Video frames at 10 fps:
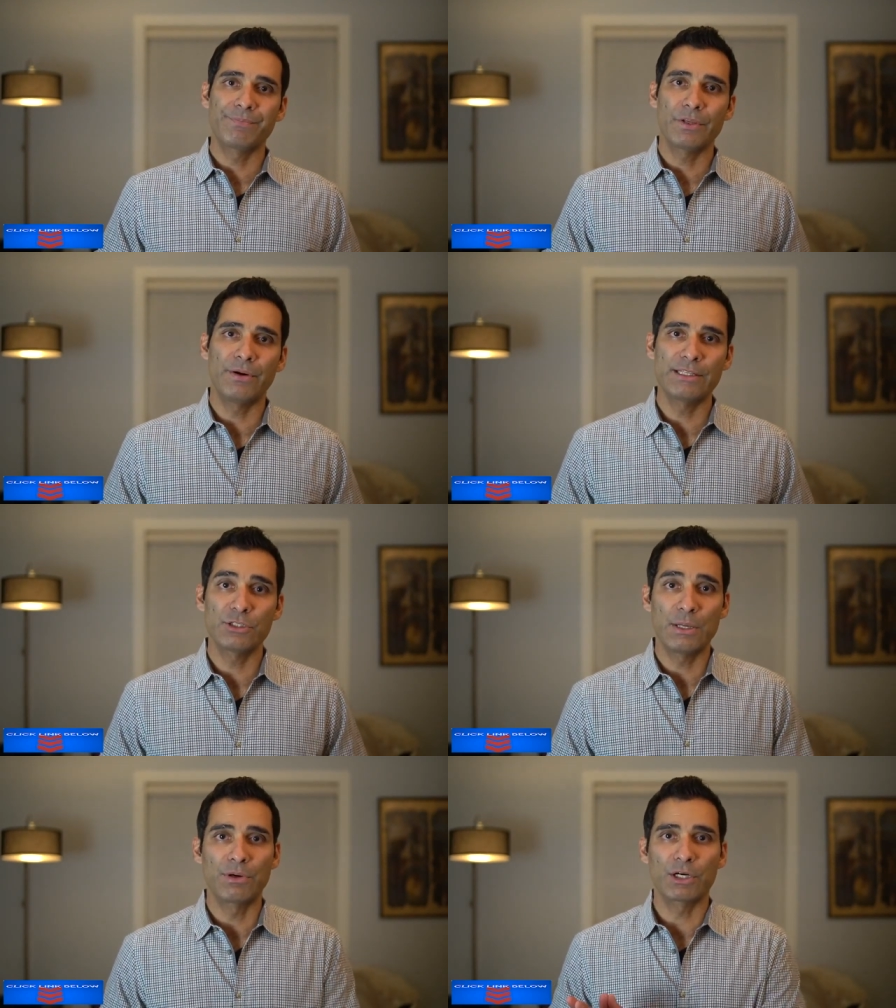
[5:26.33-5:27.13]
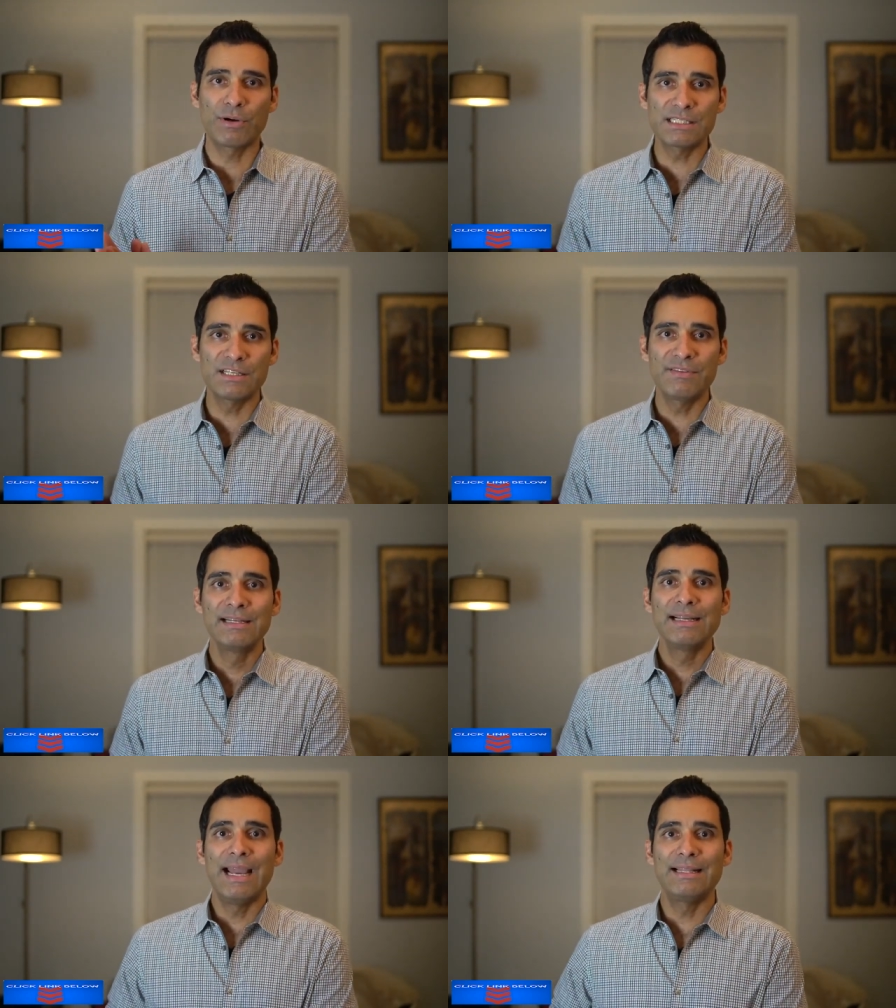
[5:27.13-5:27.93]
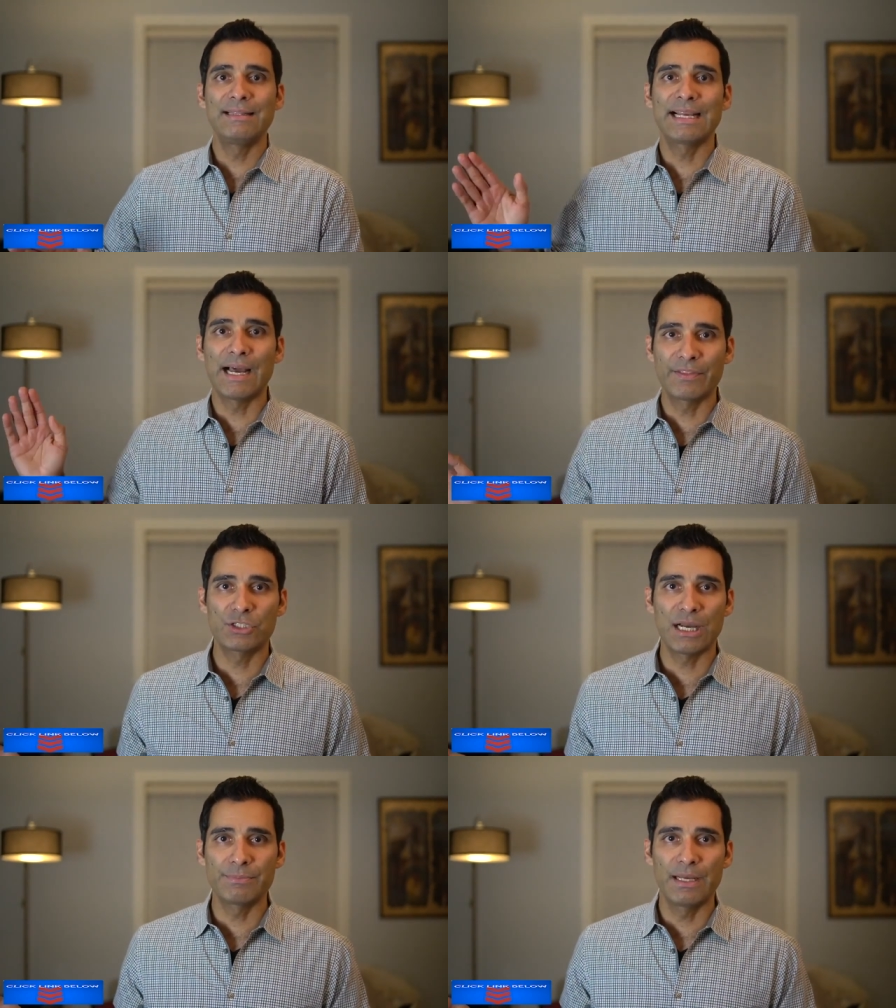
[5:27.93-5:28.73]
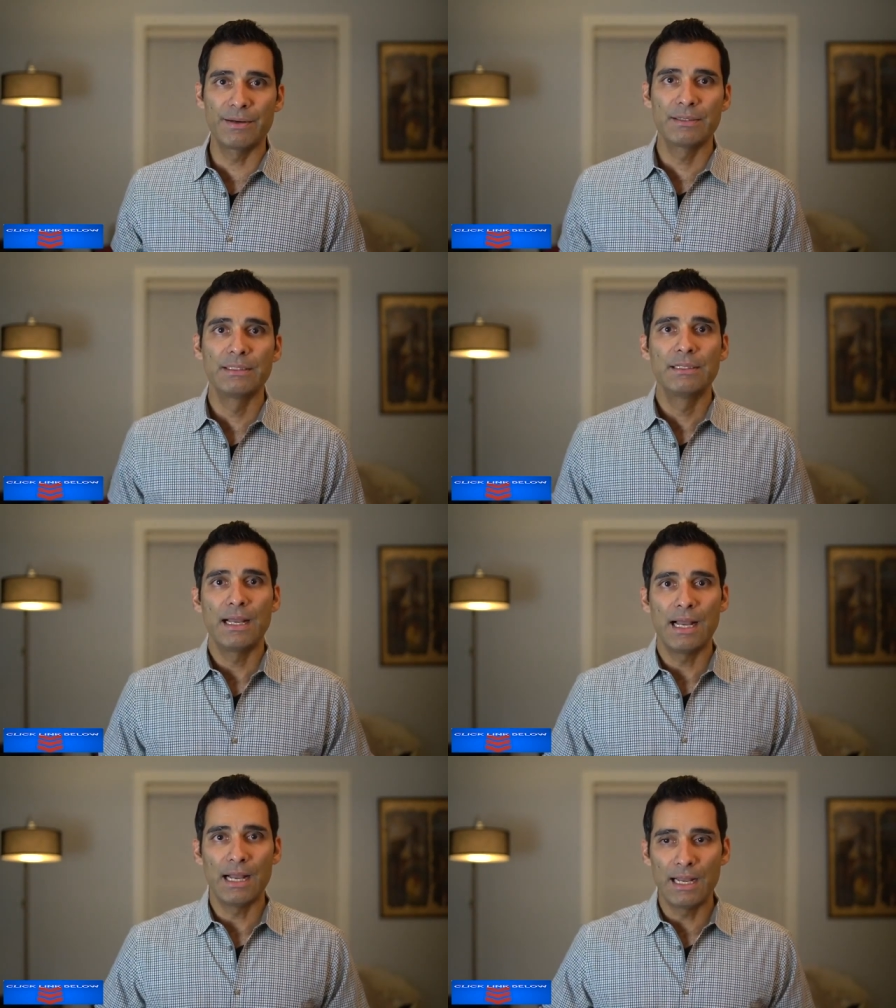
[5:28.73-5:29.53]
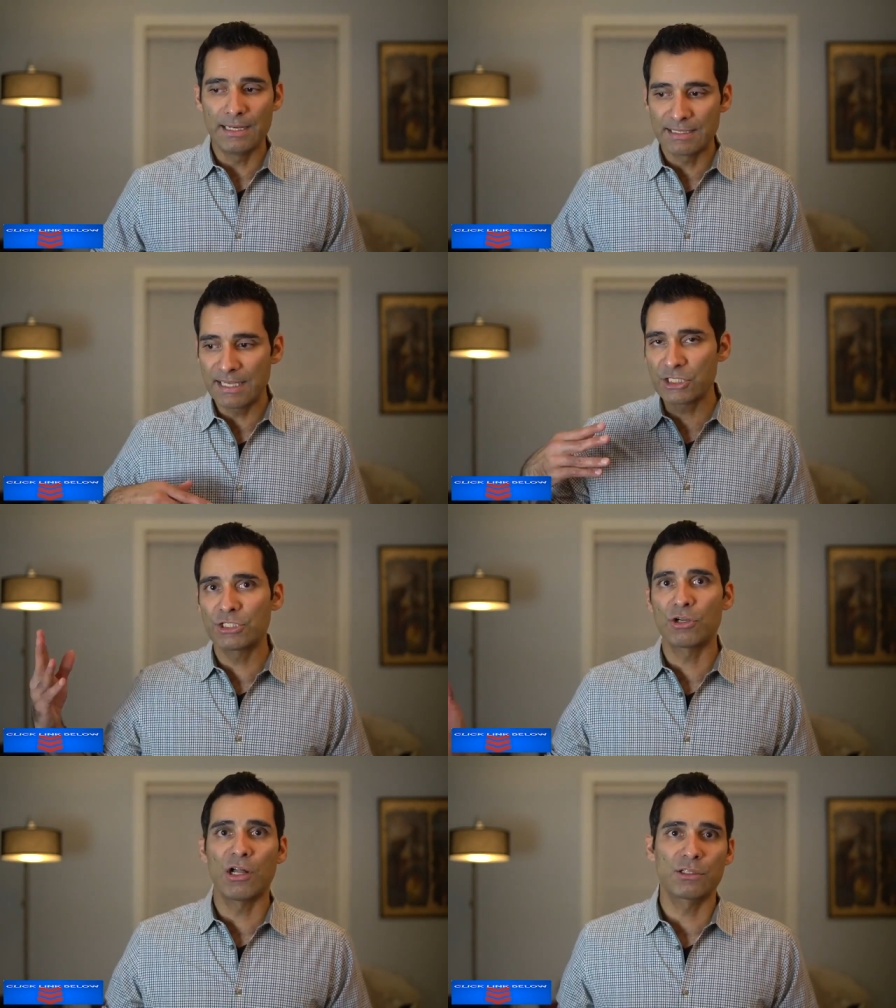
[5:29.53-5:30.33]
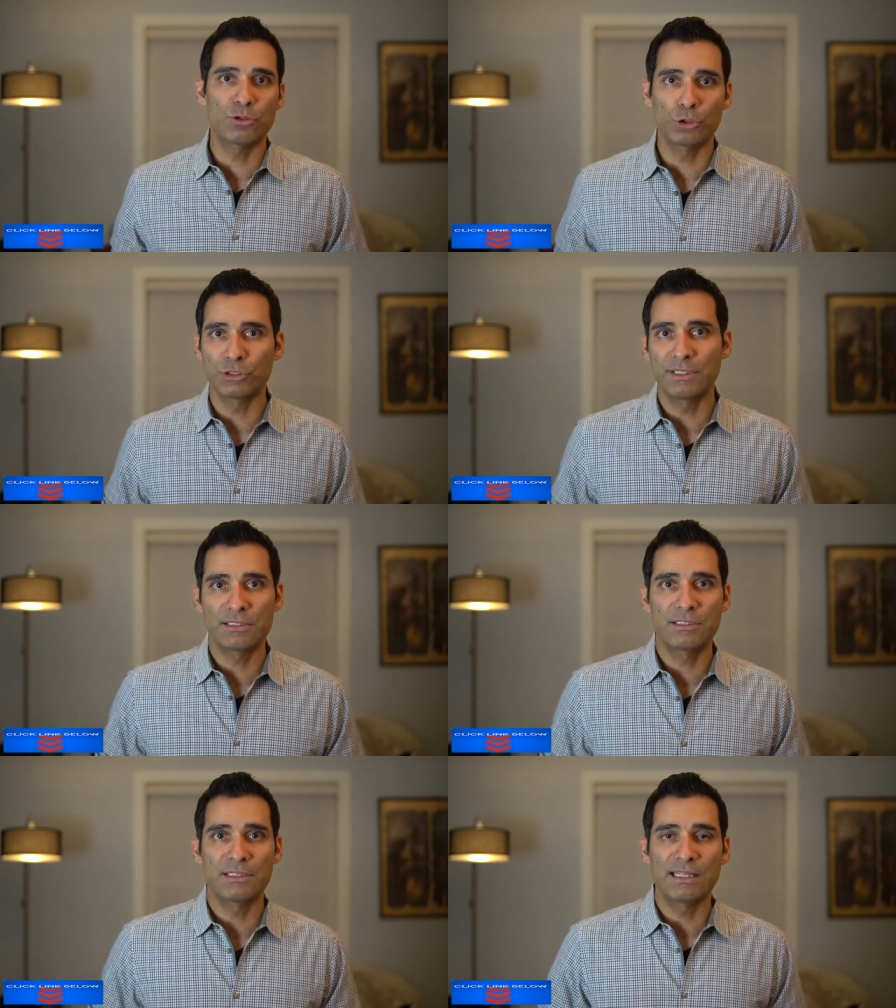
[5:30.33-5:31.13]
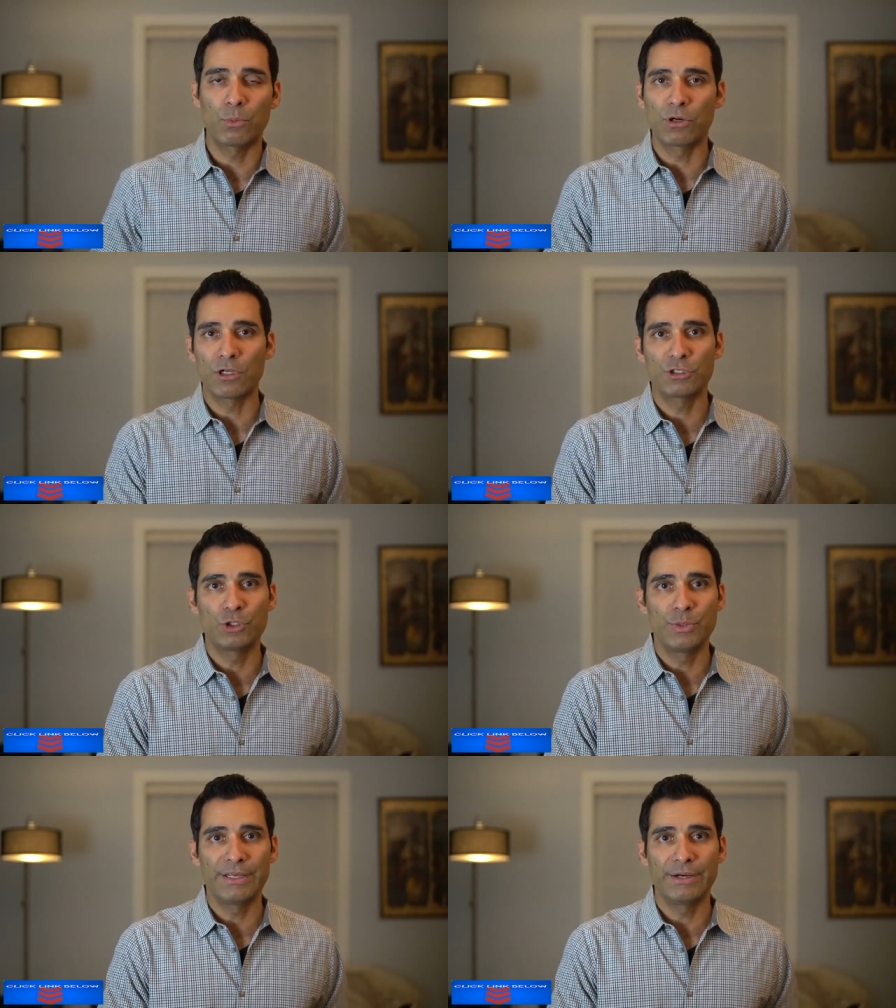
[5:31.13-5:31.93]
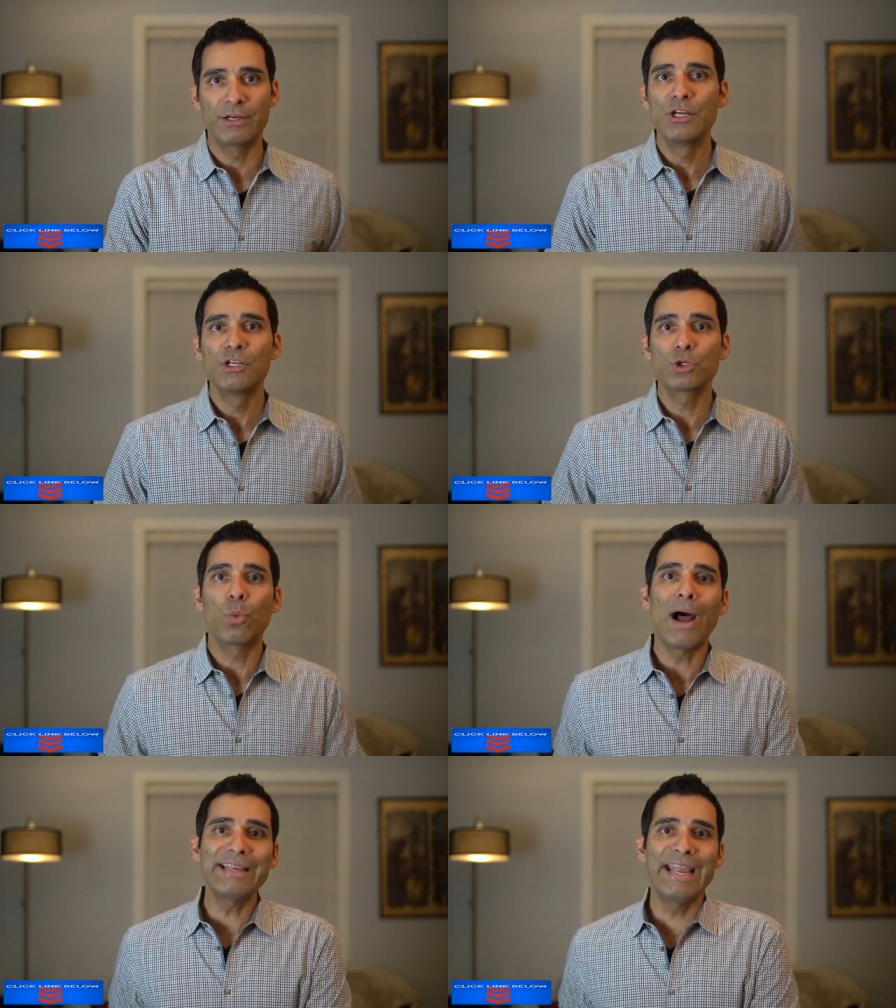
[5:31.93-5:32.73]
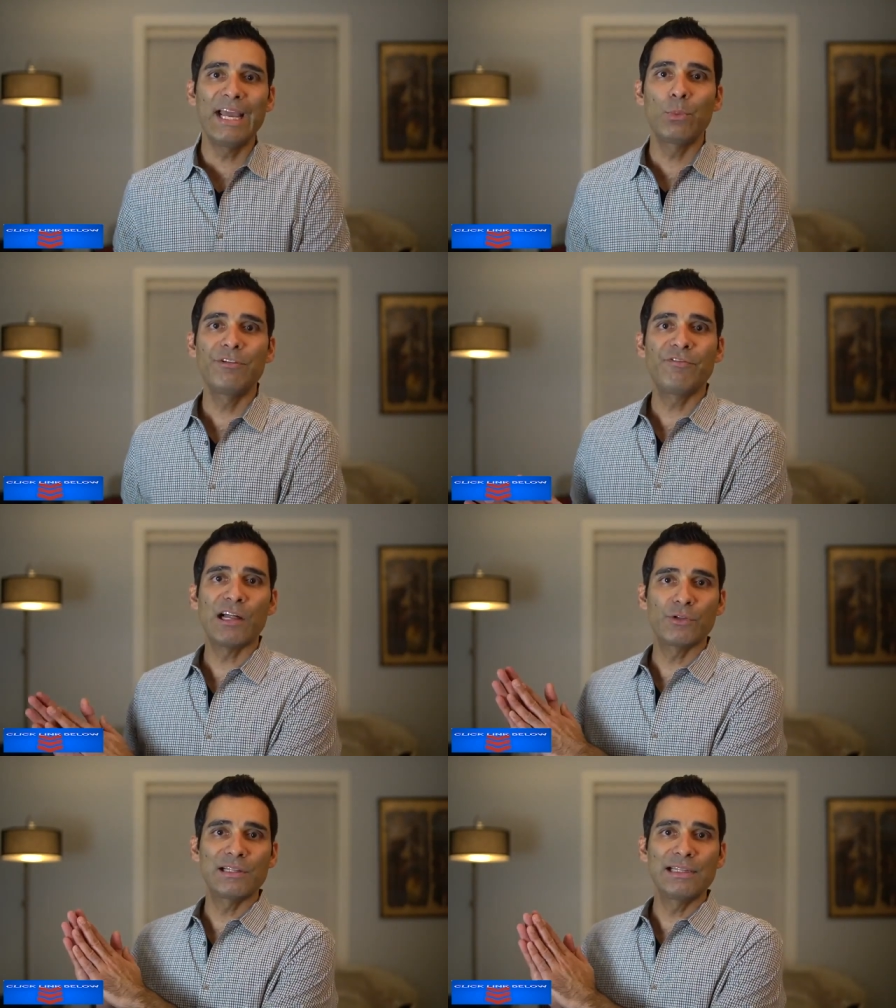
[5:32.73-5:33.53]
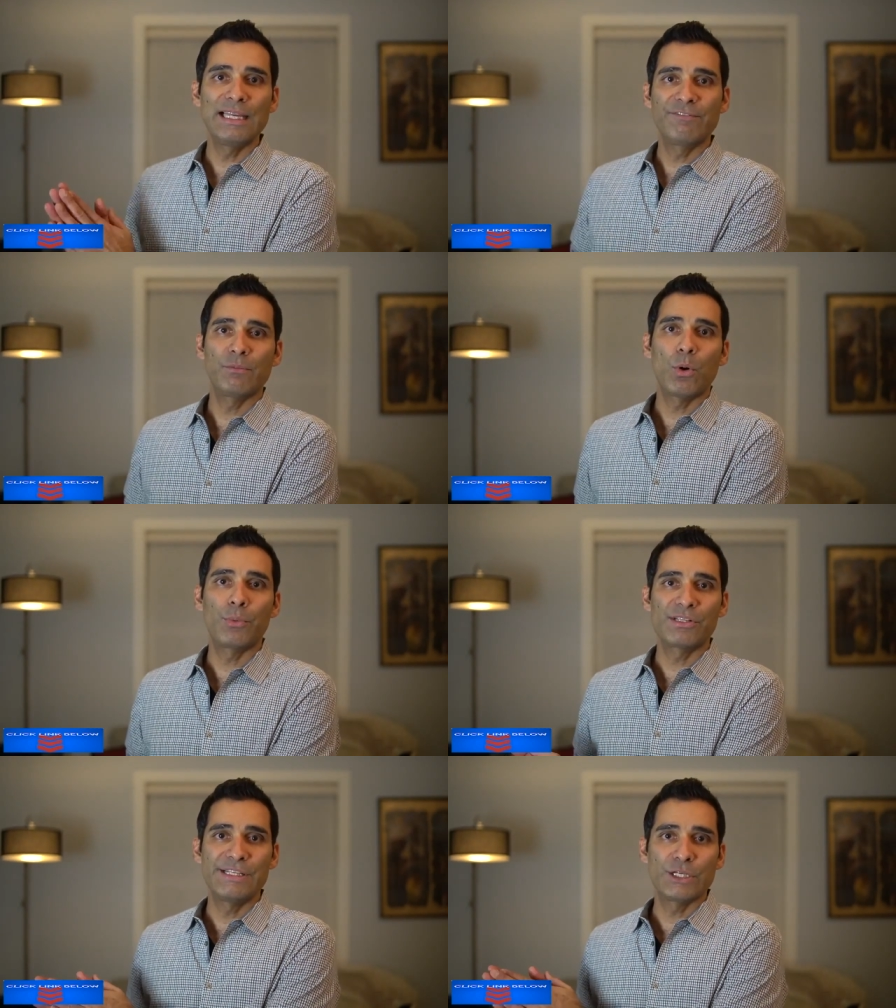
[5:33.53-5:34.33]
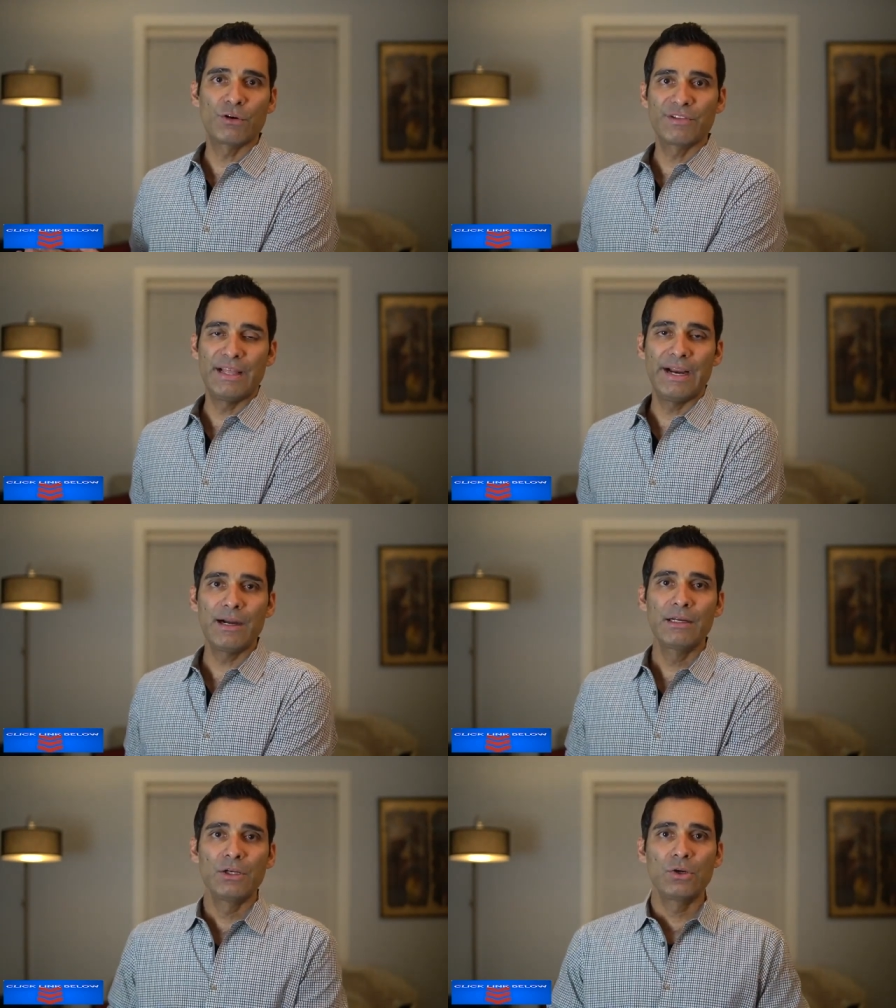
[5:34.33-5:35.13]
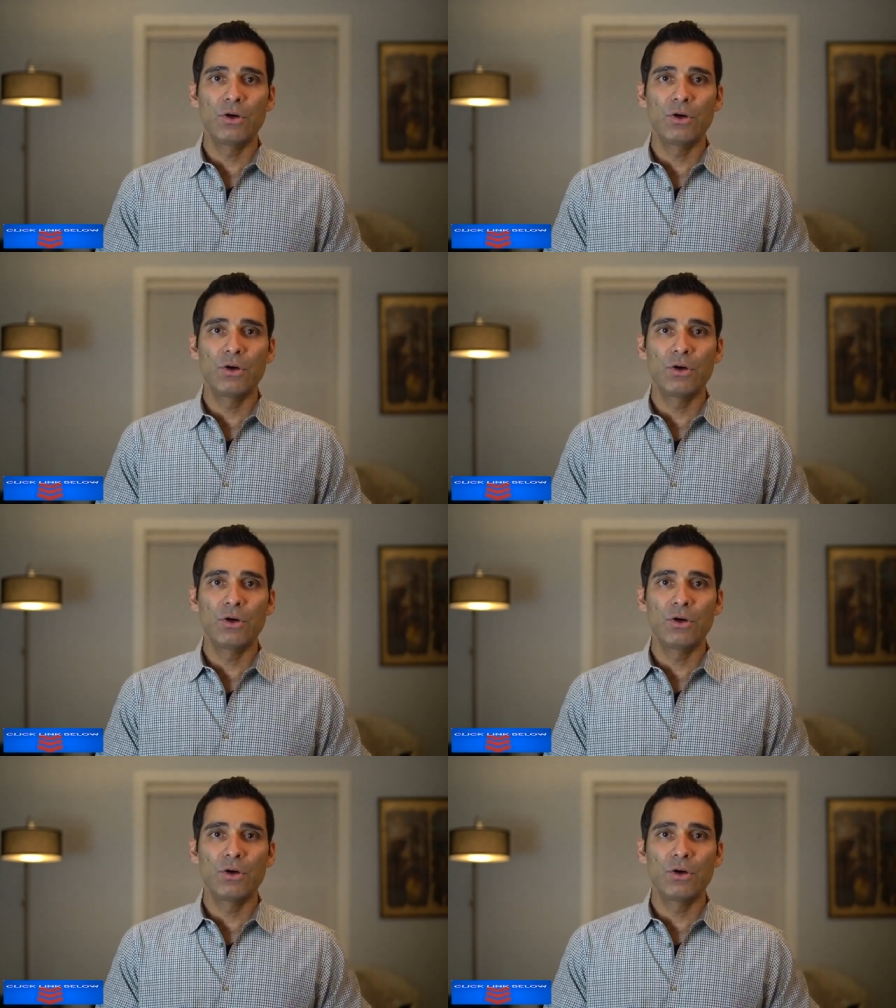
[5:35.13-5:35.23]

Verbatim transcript: All right, so they were aggressive and they got the job done in addition to all the social distancing that we're also doing here. So why can't we follow the lead from what we're seeing over there,